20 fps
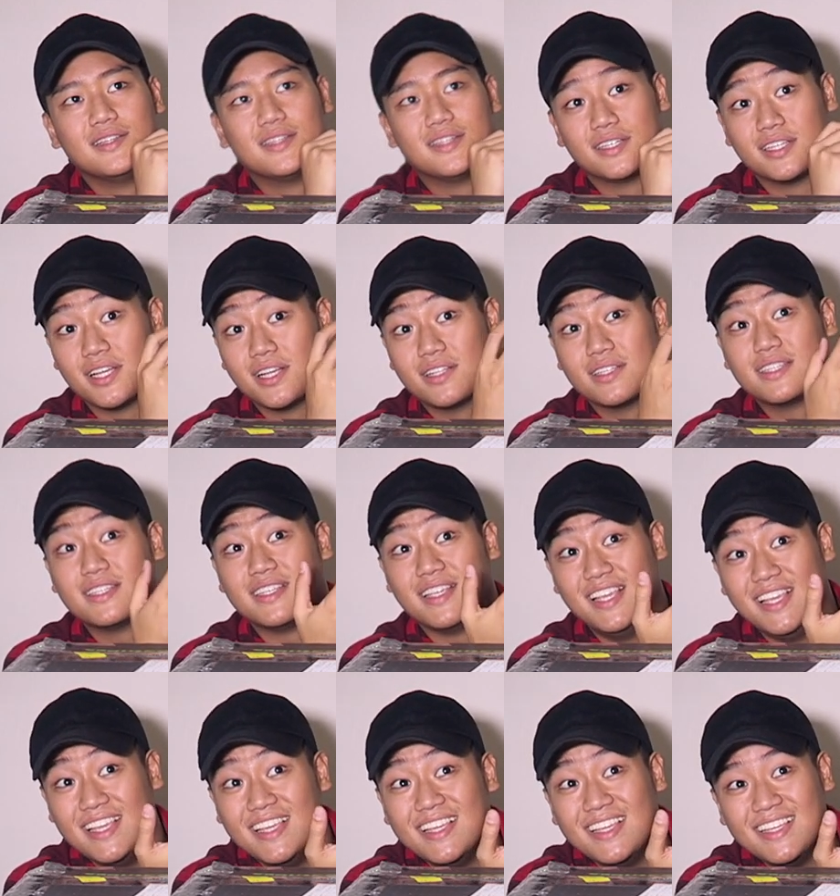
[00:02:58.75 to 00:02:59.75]
There's hella
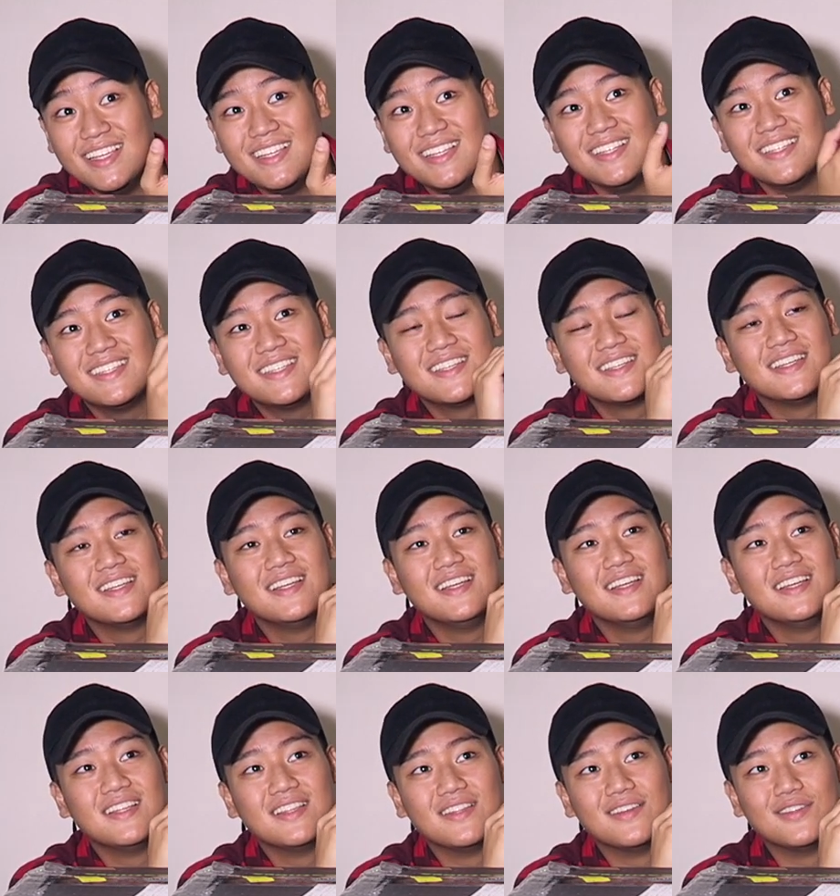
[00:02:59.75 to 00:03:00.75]
seeds.
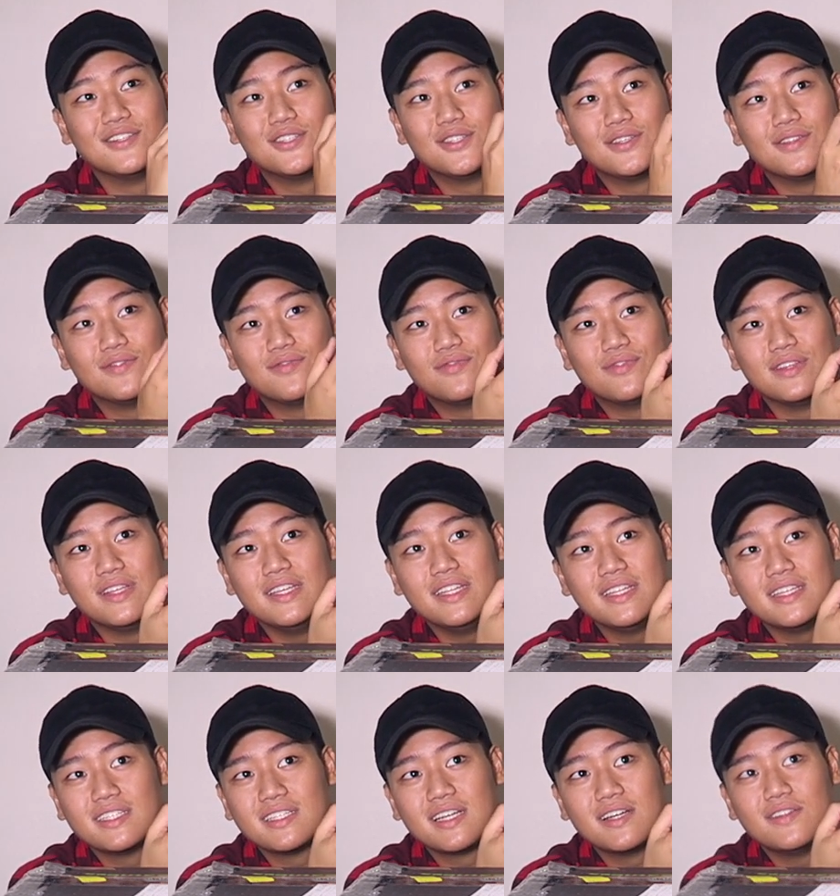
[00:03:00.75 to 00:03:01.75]
The
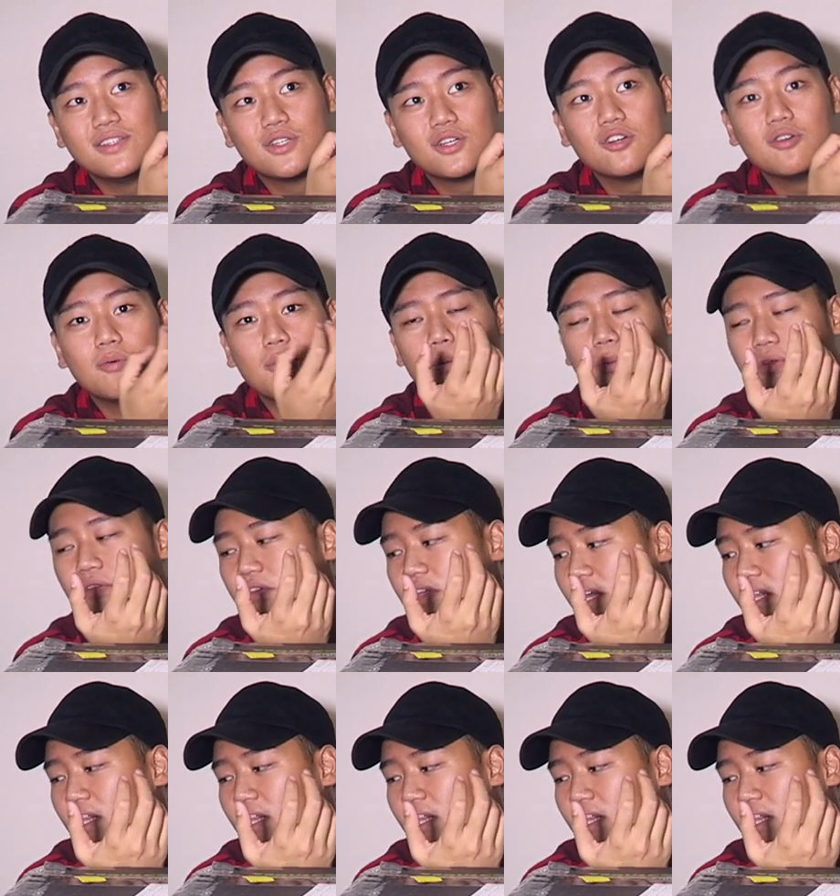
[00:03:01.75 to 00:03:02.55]
eating is not enjoyable. But you